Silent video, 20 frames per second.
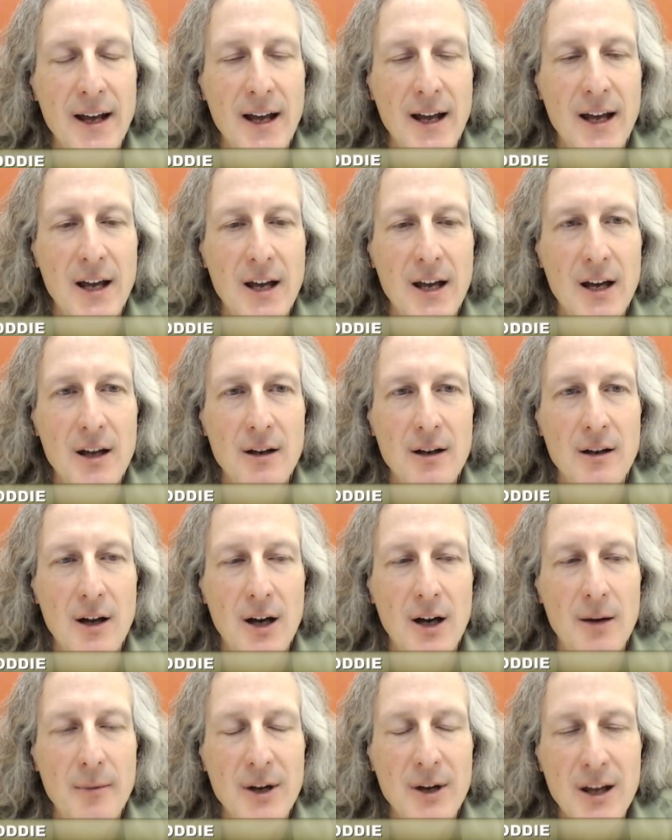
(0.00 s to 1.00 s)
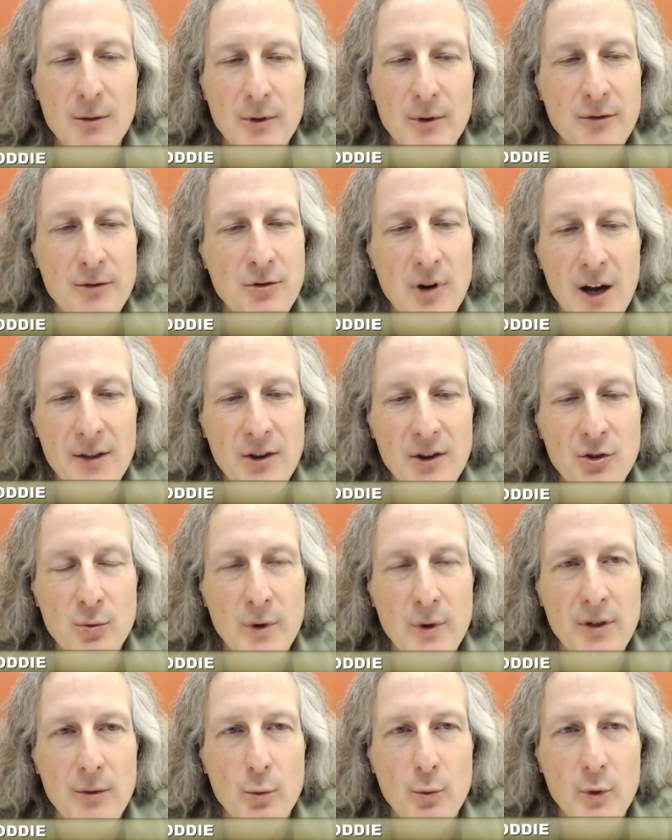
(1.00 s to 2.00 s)
And um, again, we've tried this
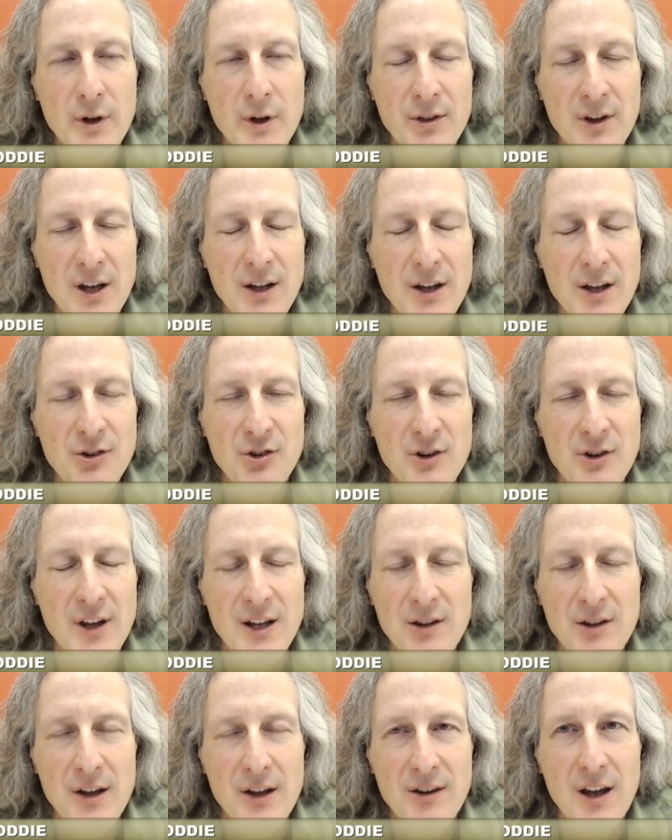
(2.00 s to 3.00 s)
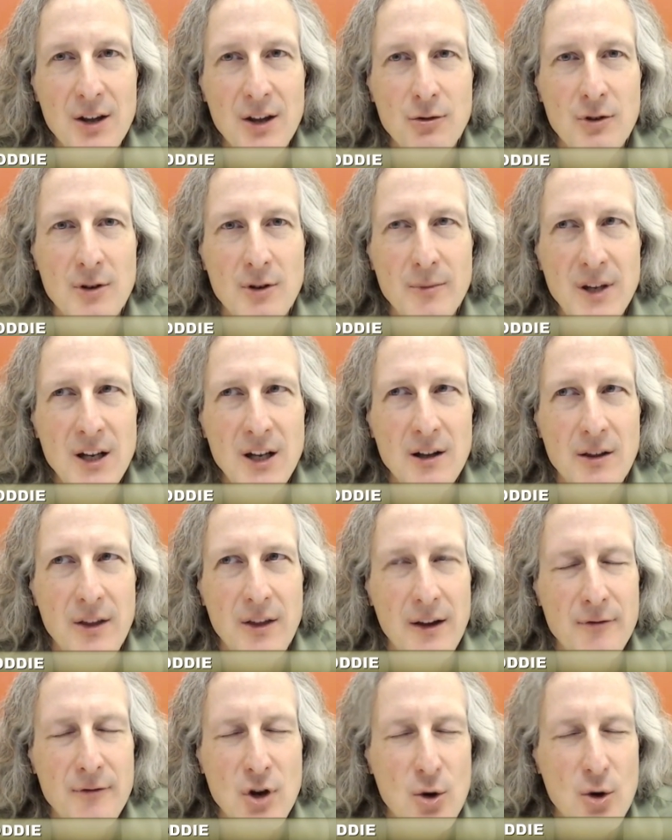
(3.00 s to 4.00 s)
with, with kids and they, they take to it immediately. They
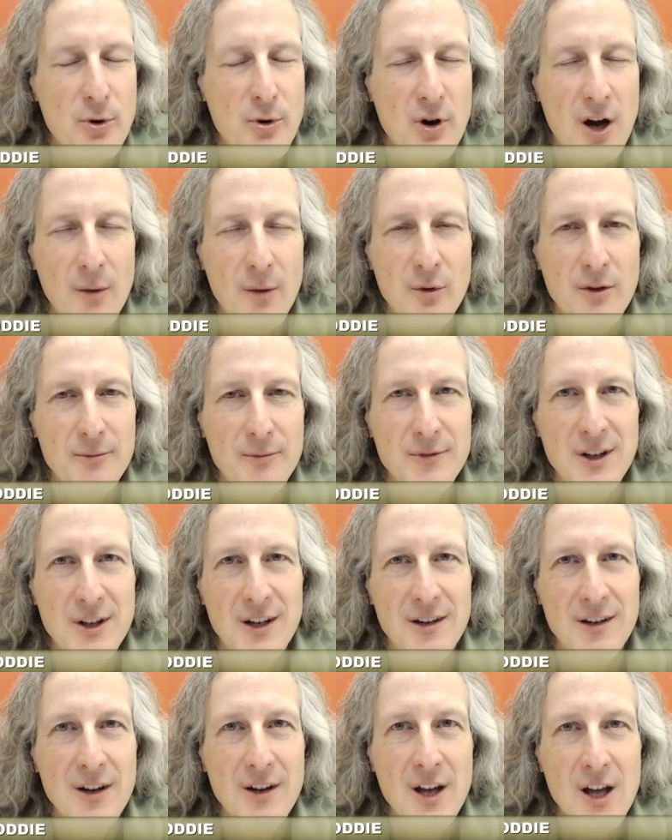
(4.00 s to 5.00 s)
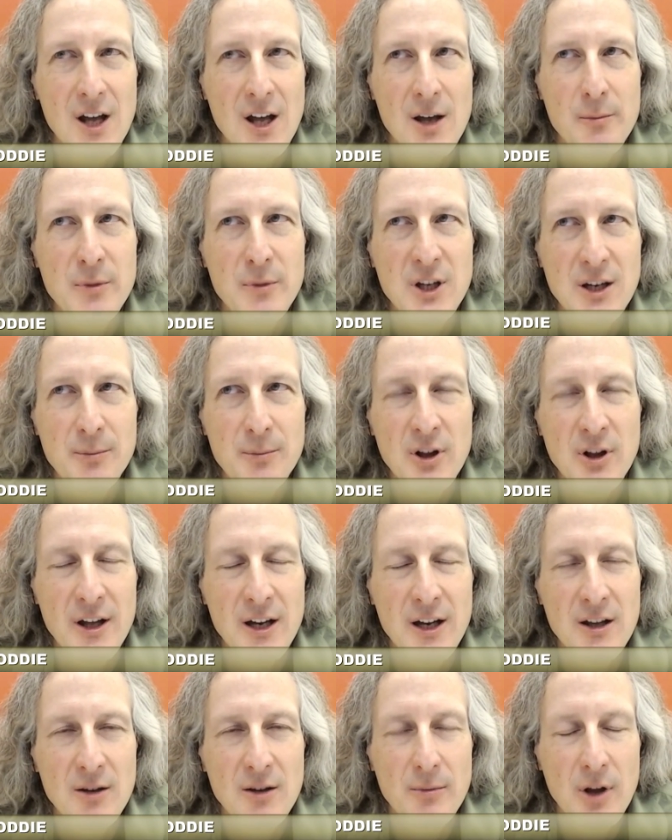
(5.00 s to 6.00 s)
have no problem, you know,
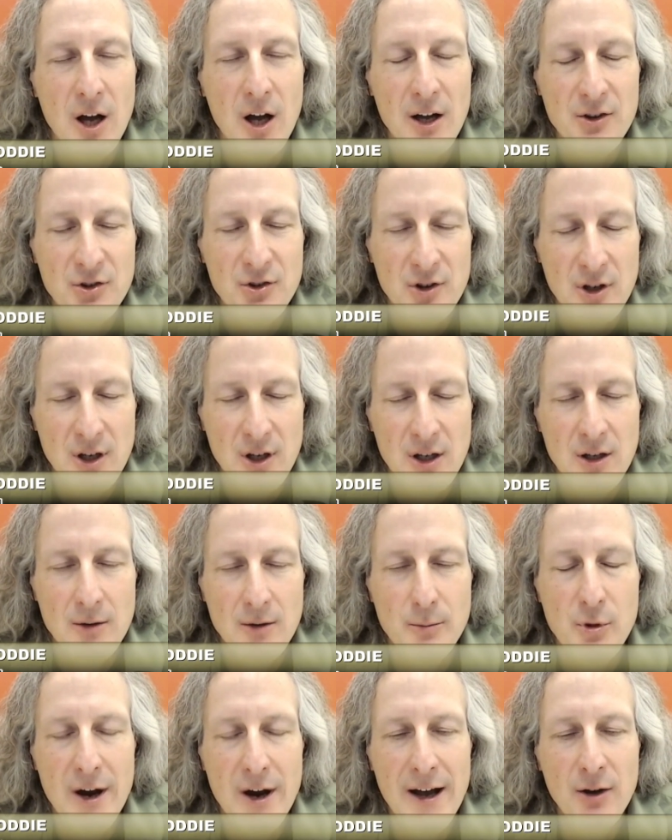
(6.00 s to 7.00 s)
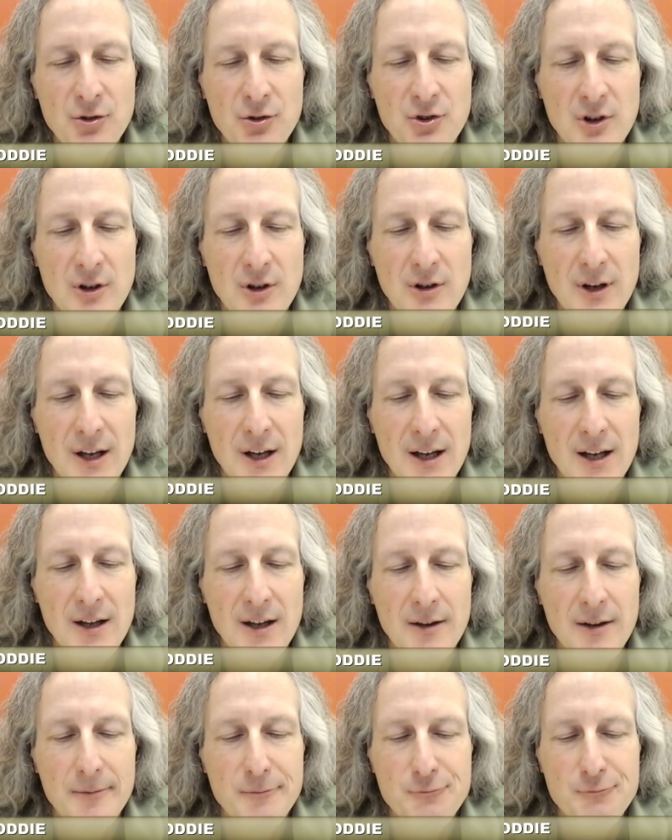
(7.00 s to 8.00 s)
manipulating the blocks in, in a browser
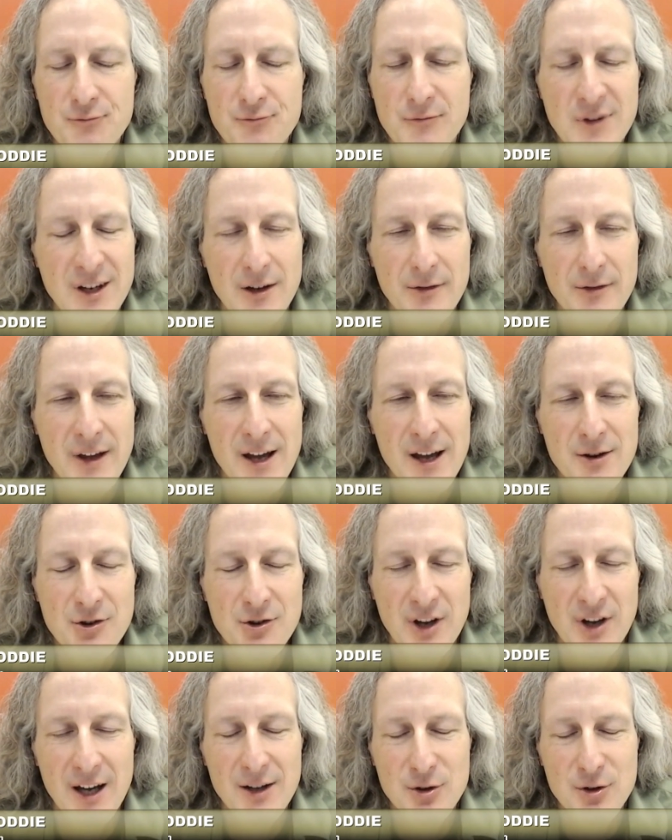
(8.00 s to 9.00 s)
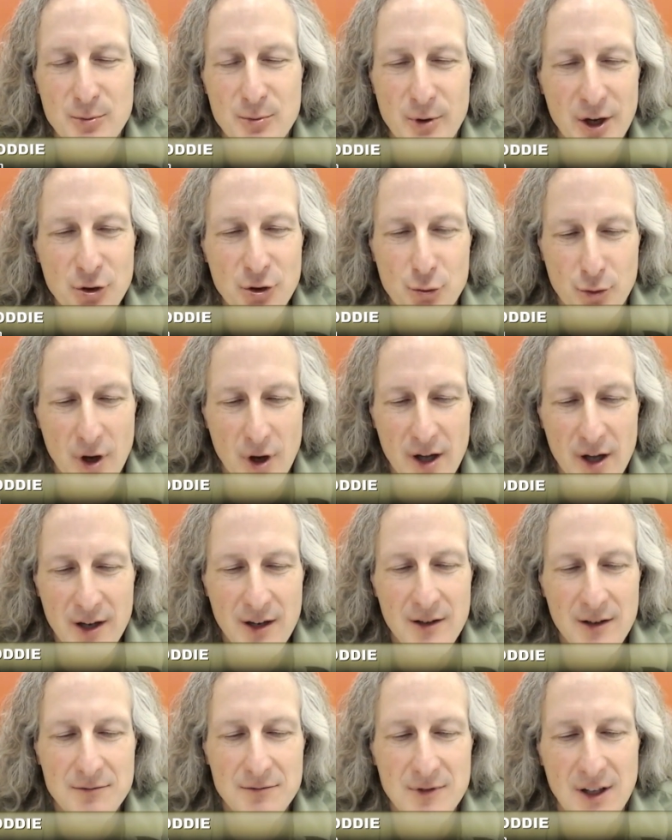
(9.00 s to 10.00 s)
and, you know, they understand you press run
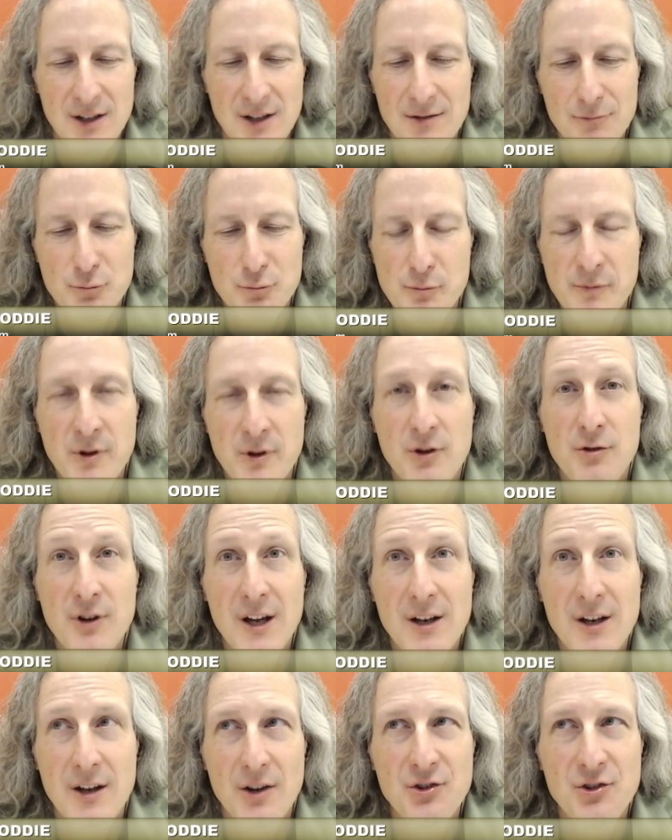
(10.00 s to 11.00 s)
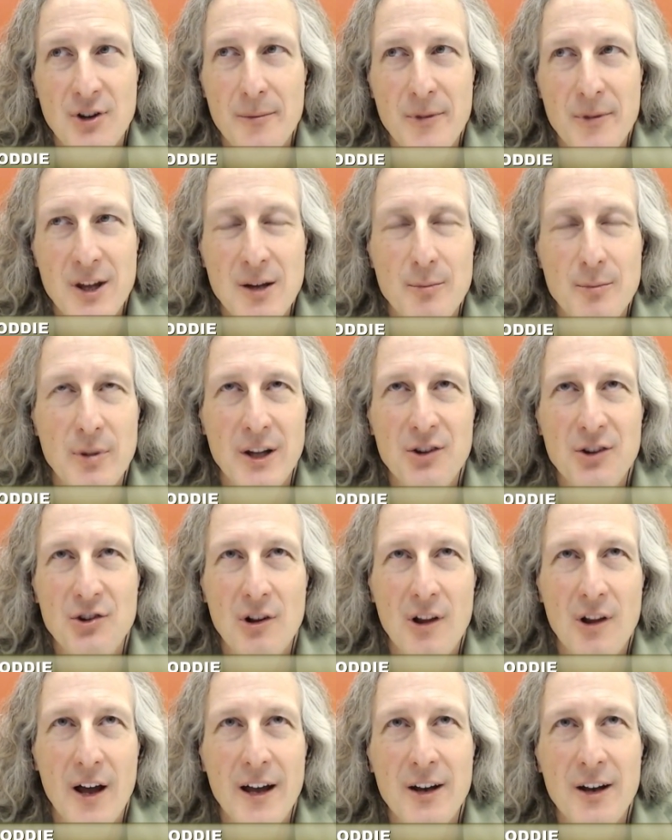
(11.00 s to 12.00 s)
and, and the create does something it blinks a
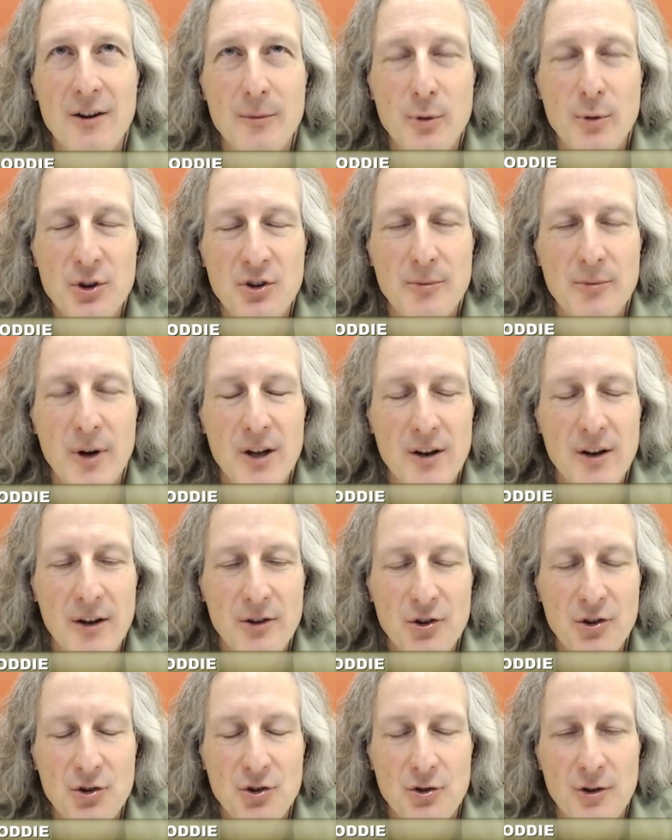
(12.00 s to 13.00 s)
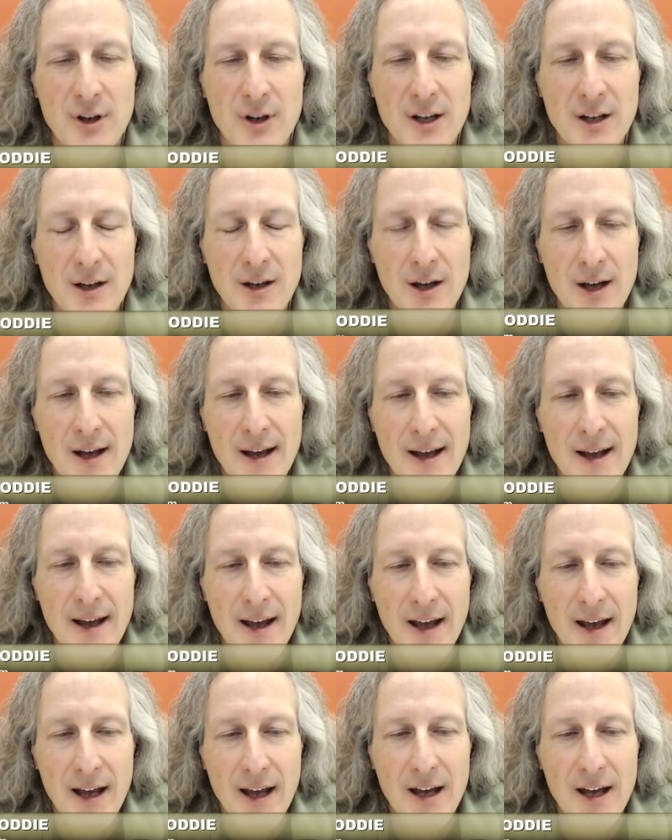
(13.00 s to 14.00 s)
light or it puts a button on the screen
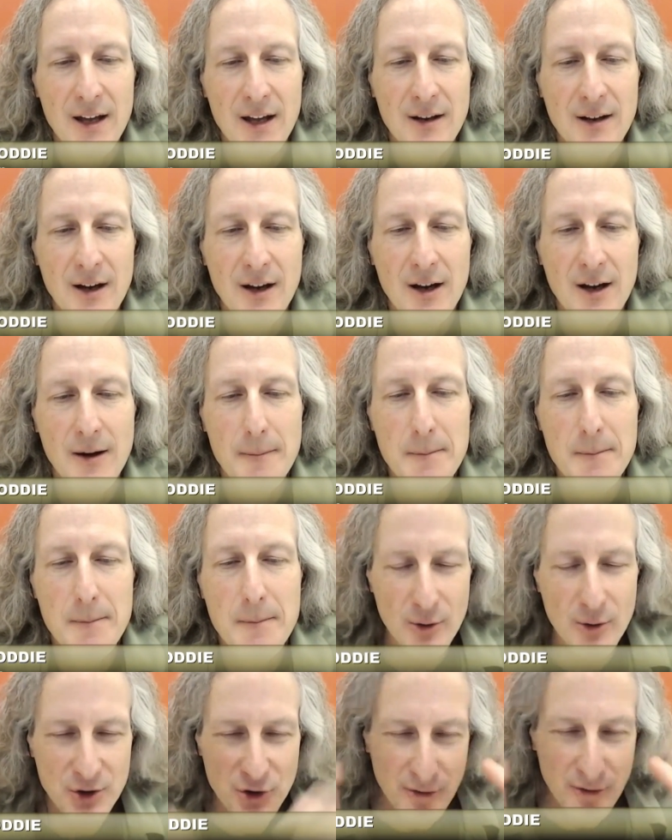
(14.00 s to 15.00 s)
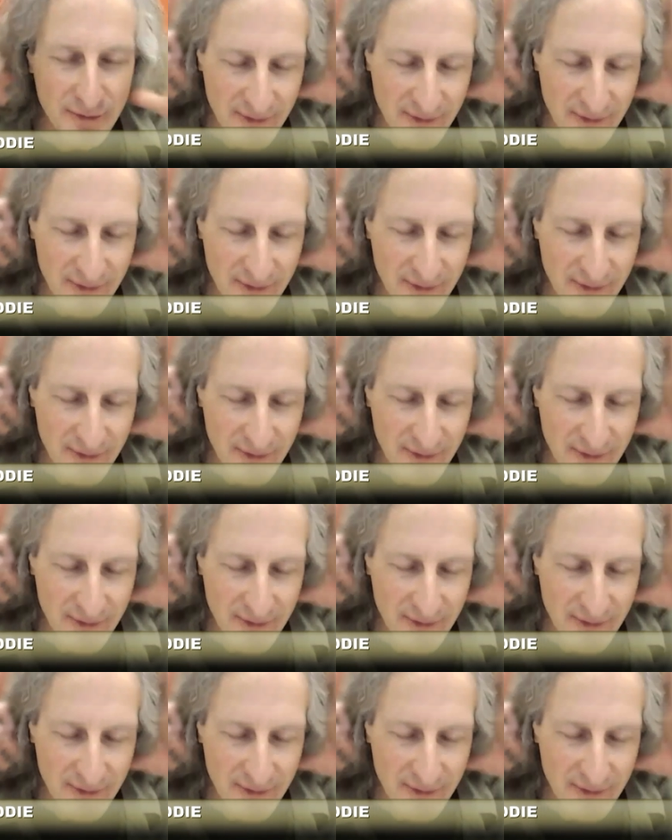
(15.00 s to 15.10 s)
and um, you know what you